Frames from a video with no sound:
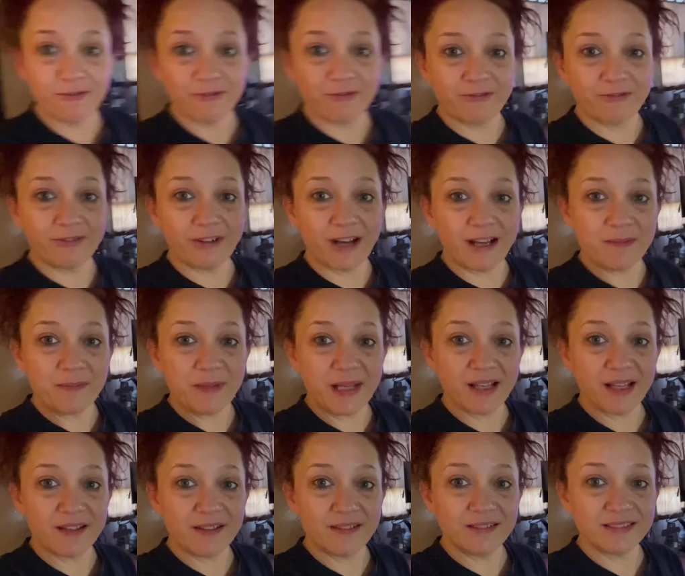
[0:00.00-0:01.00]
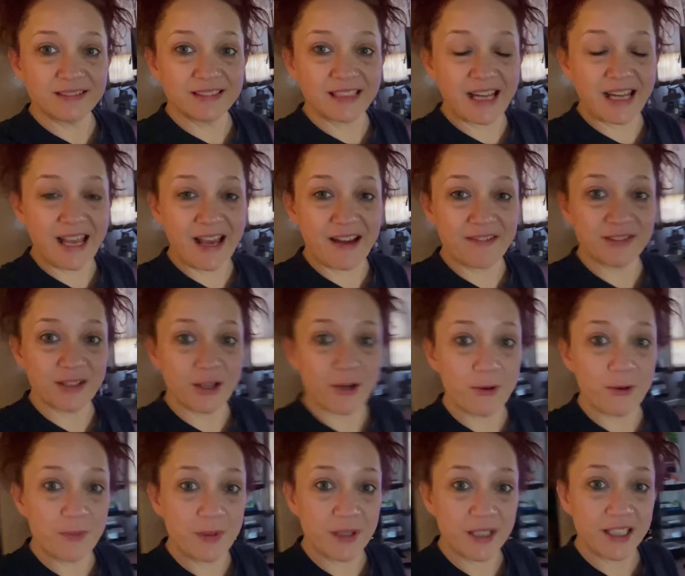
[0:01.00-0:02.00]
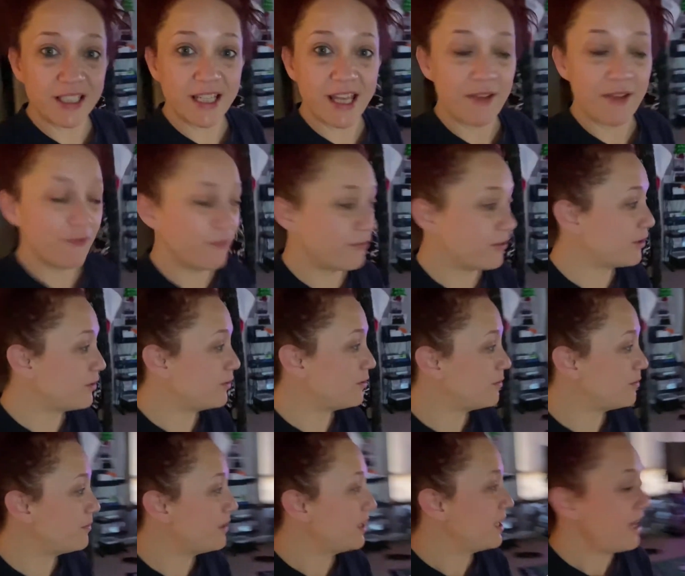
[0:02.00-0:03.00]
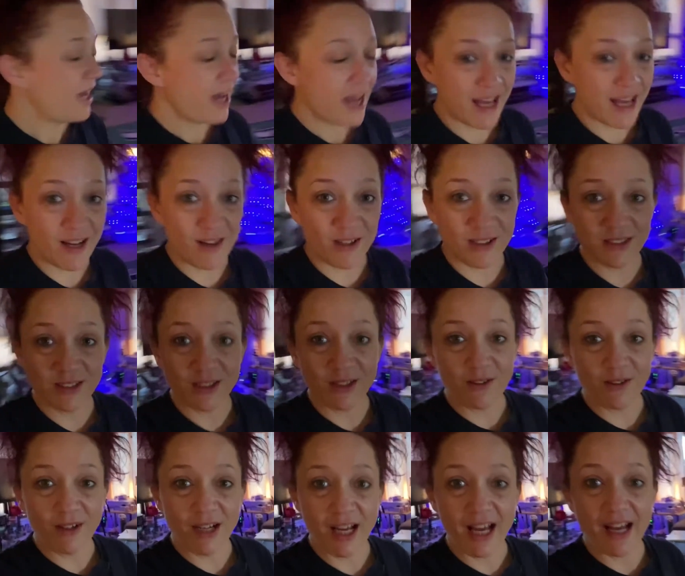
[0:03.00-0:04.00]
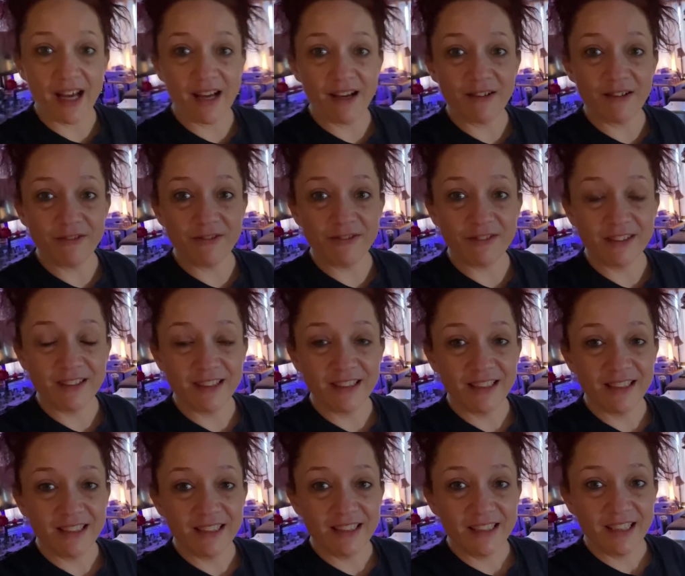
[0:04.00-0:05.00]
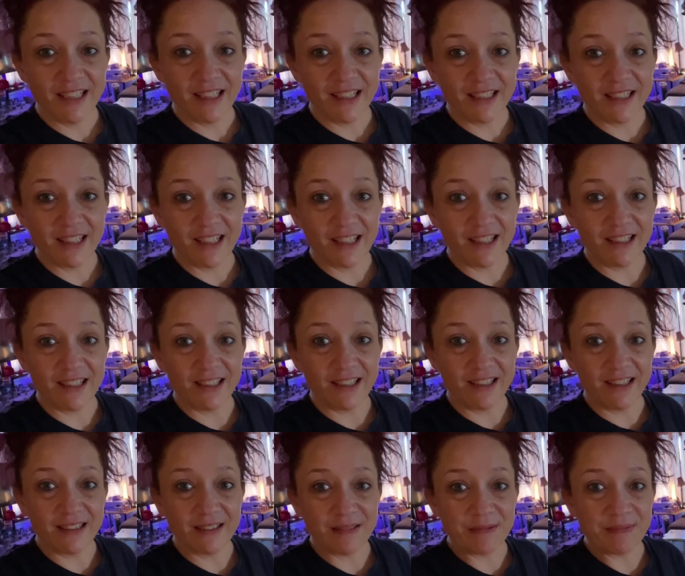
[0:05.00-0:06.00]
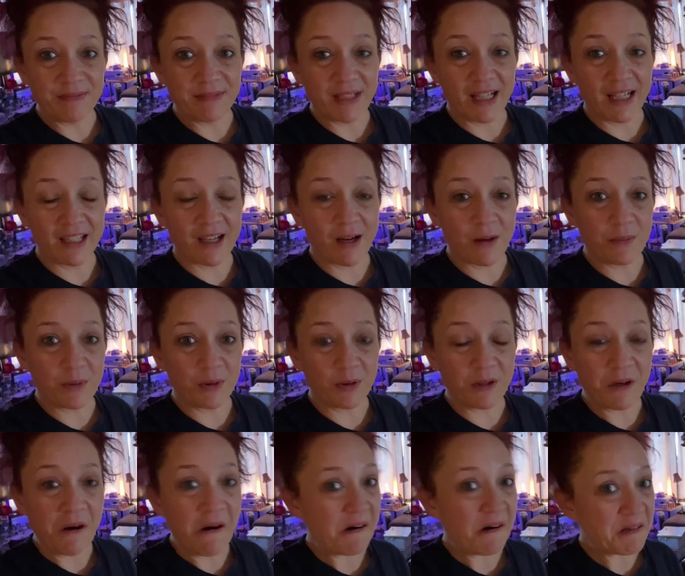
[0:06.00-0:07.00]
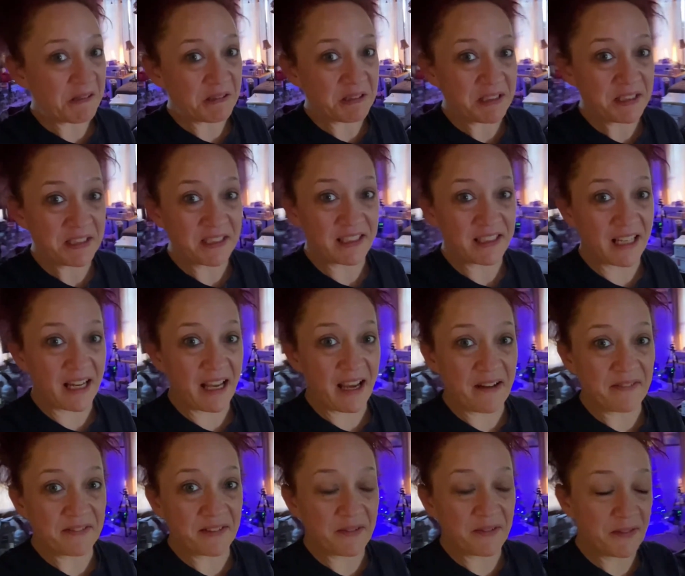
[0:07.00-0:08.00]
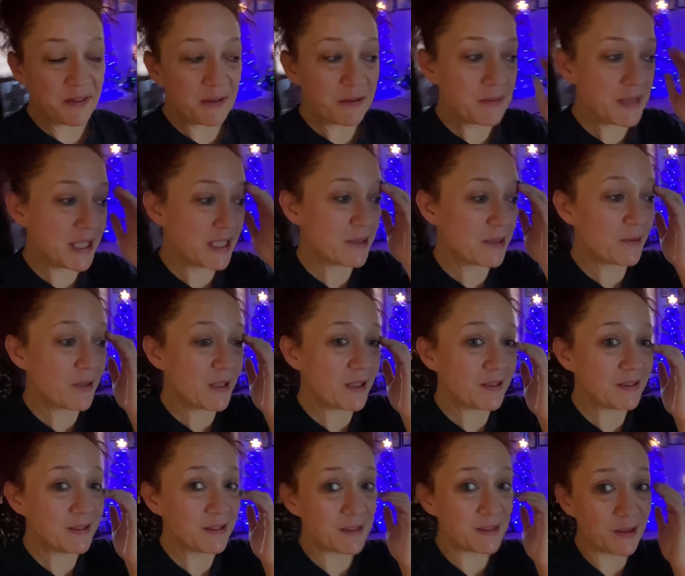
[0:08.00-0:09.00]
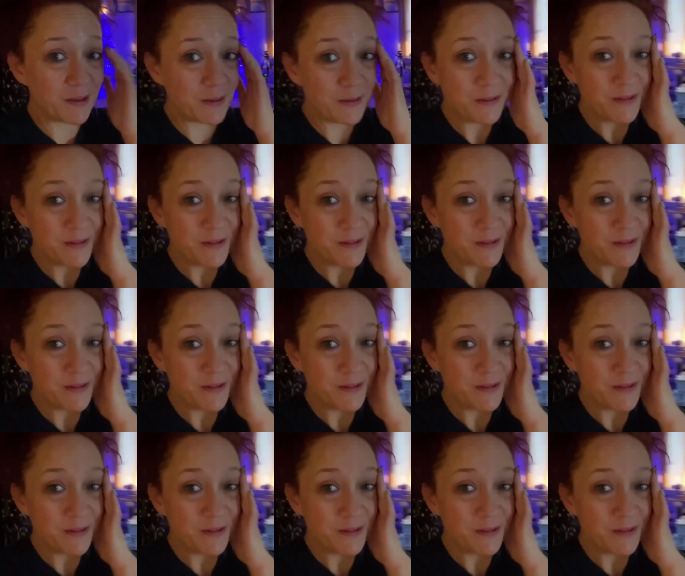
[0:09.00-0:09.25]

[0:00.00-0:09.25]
friend mail that I have to open and film. I also have a couple of hauls that I have to film as well. So